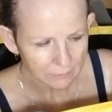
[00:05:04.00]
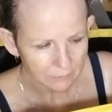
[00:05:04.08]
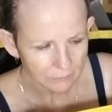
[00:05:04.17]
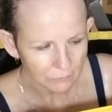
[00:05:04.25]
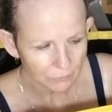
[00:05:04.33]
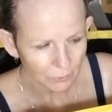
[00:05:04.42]

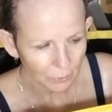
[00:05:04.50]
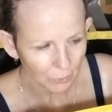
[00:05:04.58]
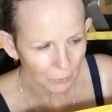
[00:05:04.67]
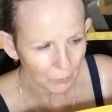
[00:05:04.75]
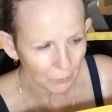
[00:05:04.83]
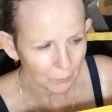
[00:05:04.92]

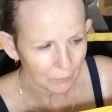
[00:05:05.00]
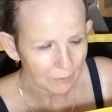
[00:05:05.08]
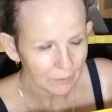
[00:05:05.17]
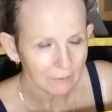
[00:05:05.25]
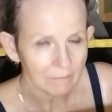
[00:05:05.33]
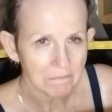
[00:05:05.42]
So
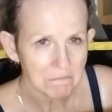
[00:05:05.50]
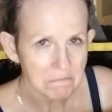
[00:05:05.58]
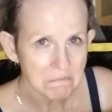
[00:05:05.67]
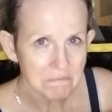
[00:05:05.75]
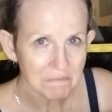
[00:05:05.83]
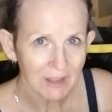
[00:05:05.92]

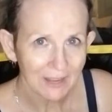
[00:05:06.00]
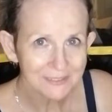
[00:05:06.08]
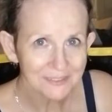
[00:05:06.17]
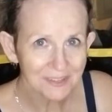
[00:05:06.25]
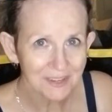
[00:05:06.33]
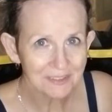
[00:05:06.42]
I'd
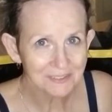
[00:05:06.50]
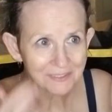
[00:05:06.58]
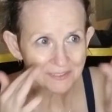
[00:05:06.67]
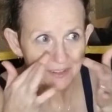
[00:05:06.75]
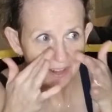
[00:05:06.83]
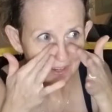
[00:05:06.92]
say this
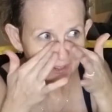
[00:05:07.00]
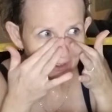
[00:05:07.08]
is like